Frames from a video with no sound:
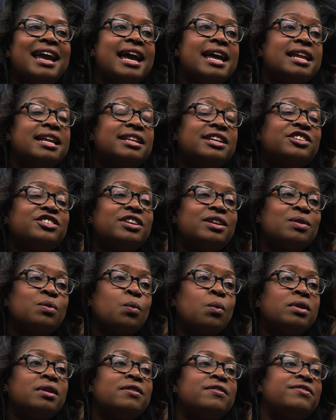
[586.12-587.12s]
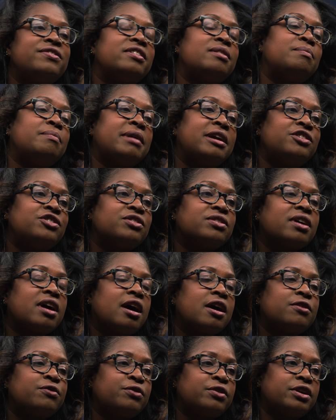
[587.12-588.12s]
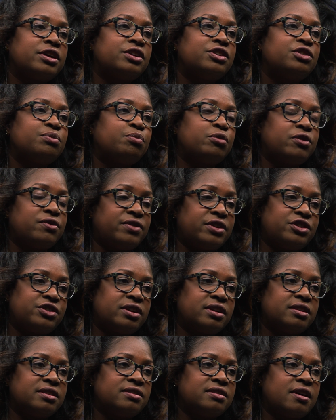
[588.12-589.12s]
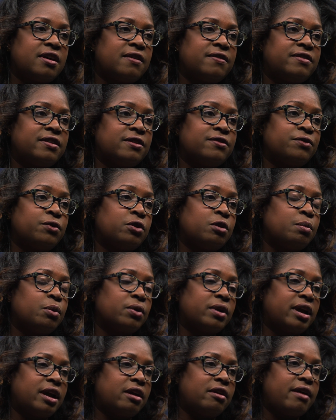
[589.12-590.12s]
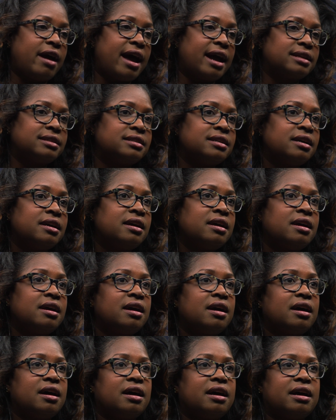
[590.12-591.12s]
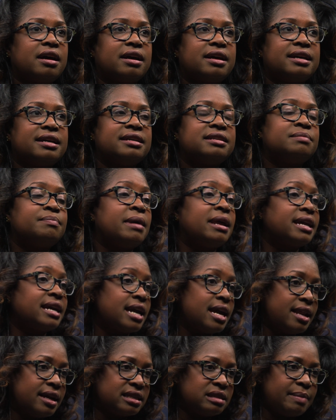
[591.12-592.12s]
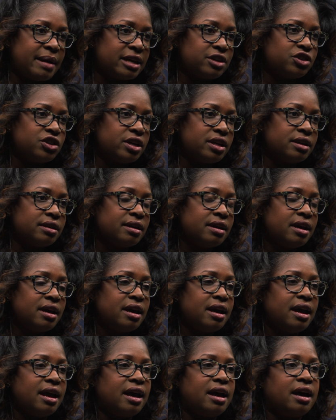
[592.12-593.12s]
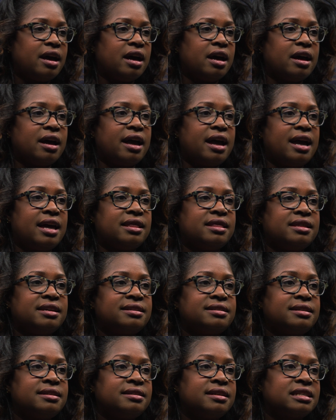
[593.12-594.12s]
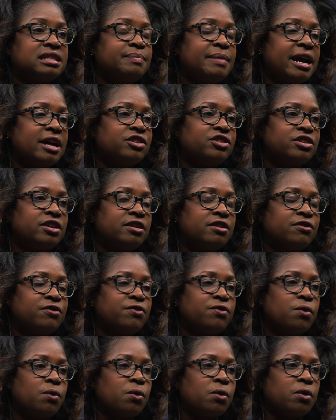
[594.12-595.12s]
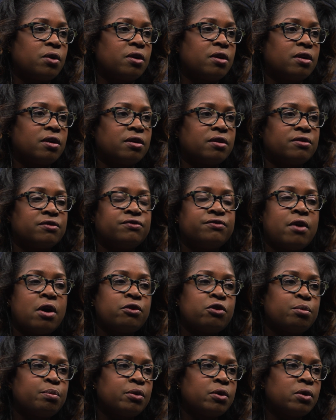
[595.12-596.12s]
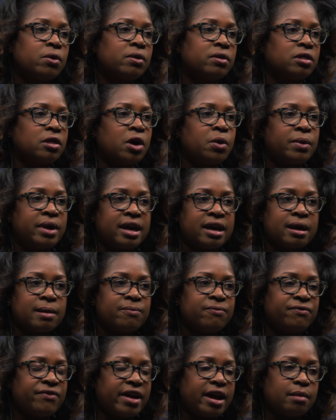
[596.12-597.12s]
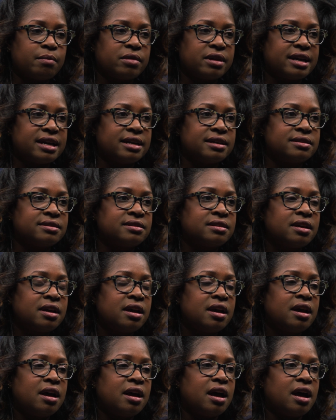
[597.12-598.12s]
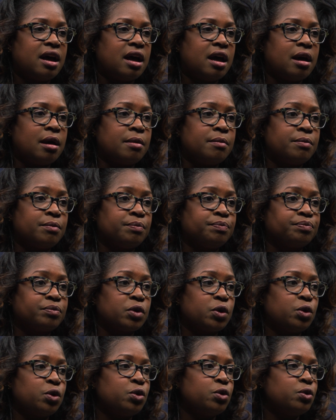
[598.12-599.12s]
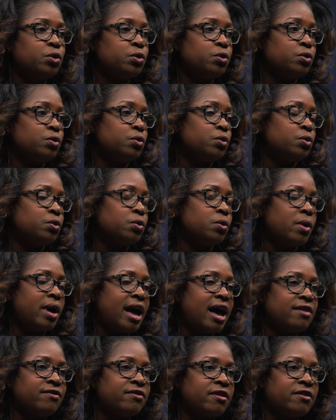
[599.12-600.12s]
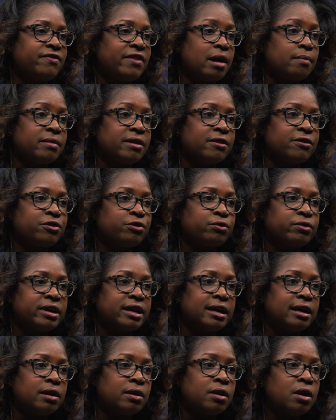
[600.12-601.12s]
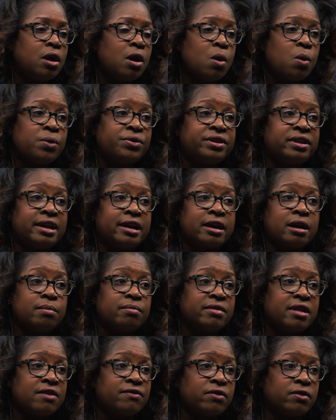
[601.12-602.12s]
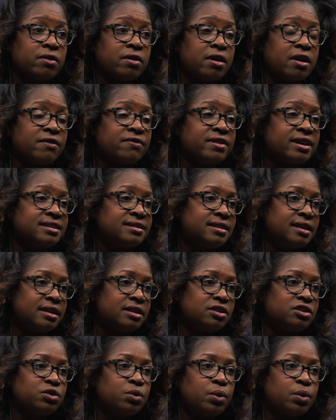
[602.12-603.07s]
In addition, one of the major coverage provisions of the Affordable Care Act is Medicaid expansion. And this is expansion for vulnerable, low-income families who have a family of three with an income level of less than